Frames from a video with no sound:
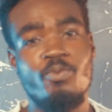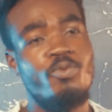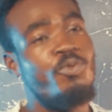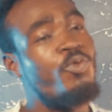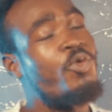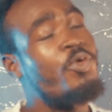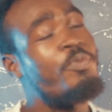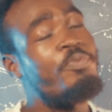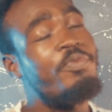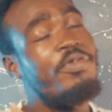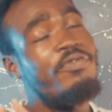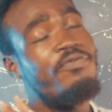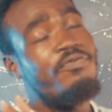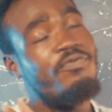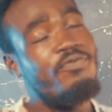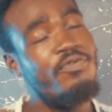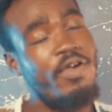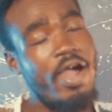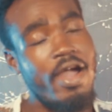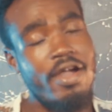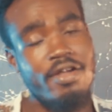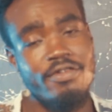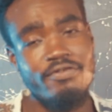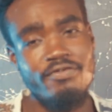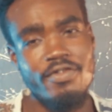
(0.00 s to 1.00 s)
Will be
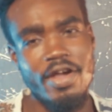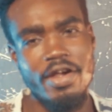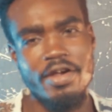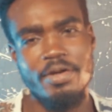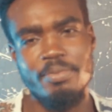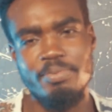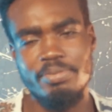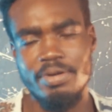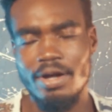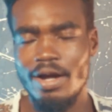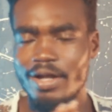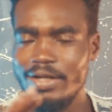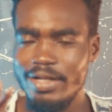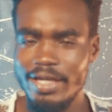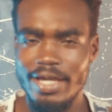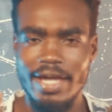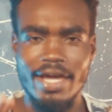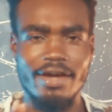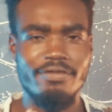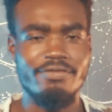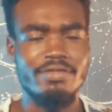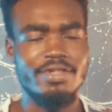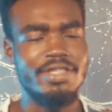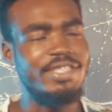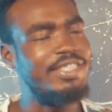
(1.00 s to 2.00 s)
very, very proud in
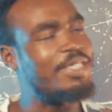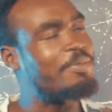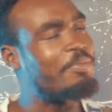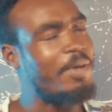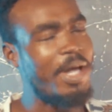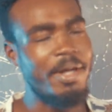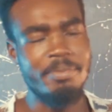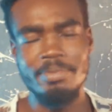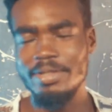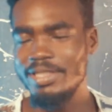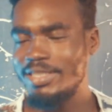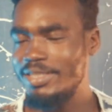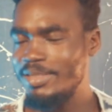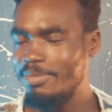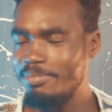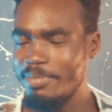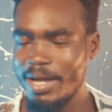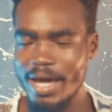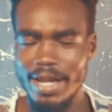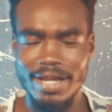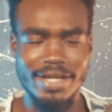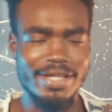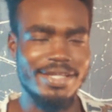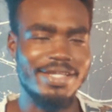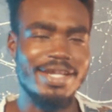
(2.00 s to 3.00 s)
heaven. She might be
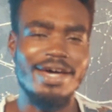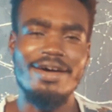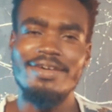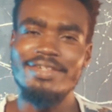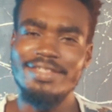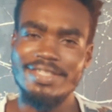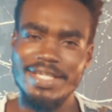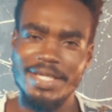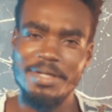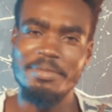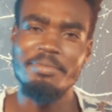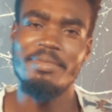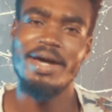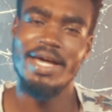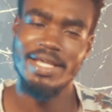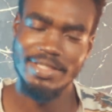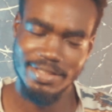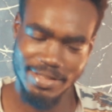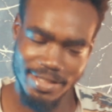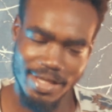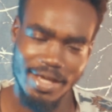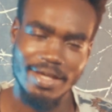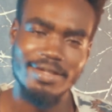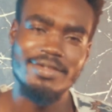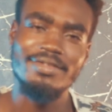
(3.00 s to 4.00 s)
smiling down saying, "My
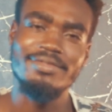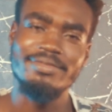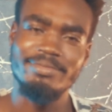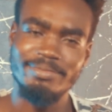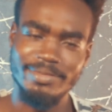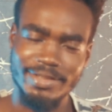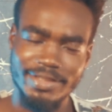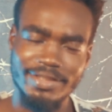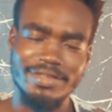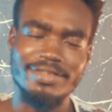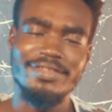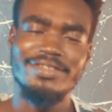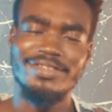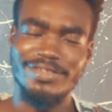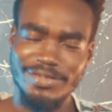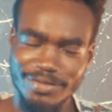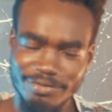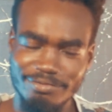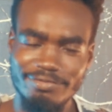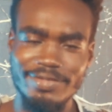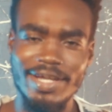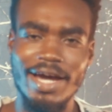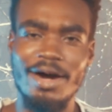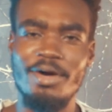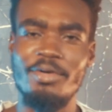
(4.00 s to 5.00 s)
son,
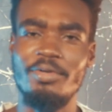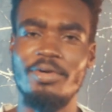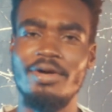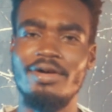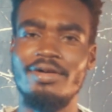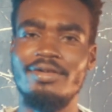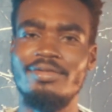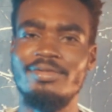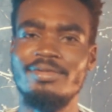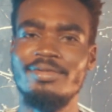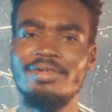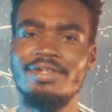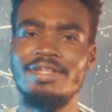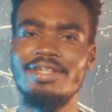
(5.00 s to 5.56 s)
you've done well."